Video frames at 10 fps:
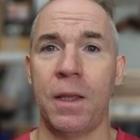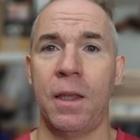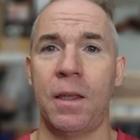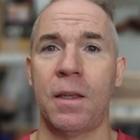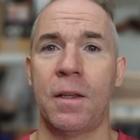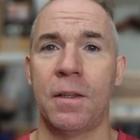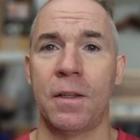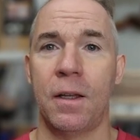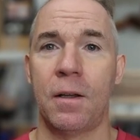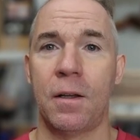
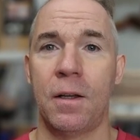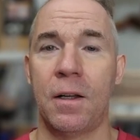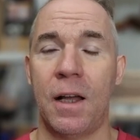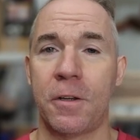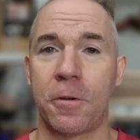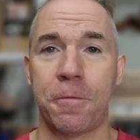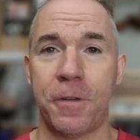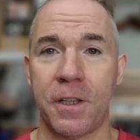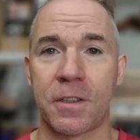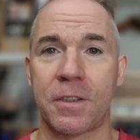and other things.